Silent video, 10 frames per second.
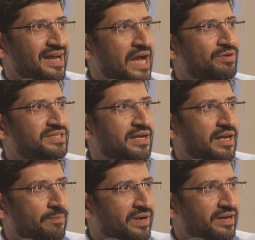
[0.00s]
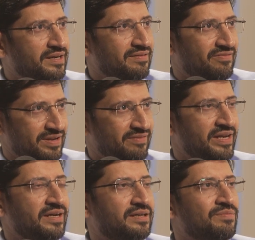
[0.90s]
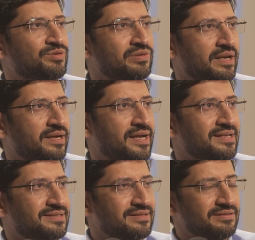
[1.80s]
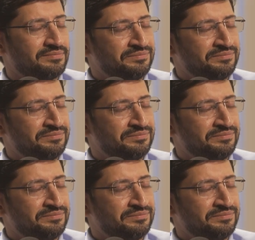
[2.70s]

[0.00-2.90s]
I would say, culprit when it comes to the lung cancer.